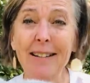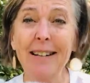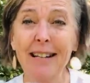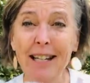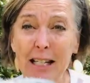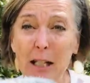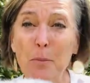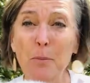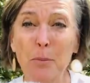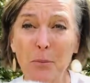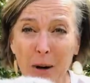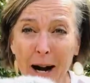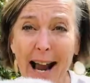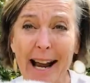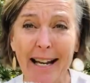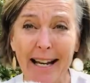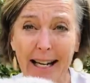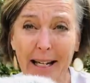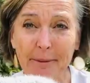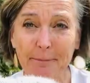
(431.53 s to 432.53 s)
his
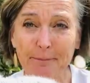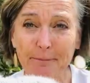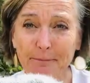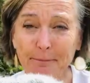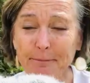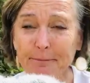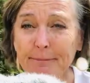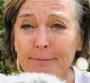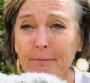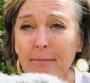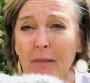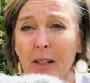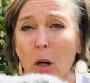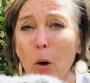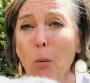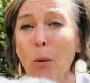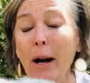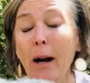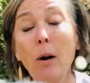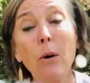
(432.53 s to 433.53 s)
bragging.
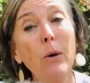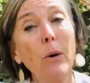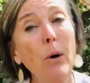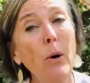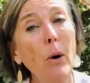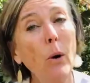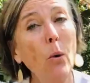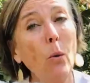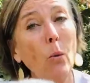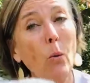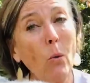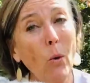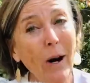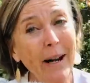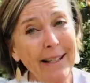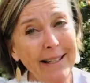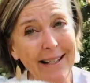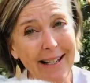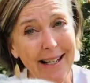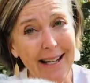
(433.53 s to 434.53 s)
Well,
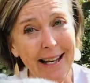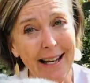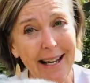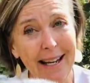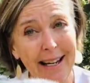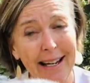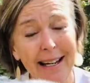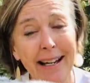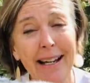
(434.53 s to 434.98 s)
one day,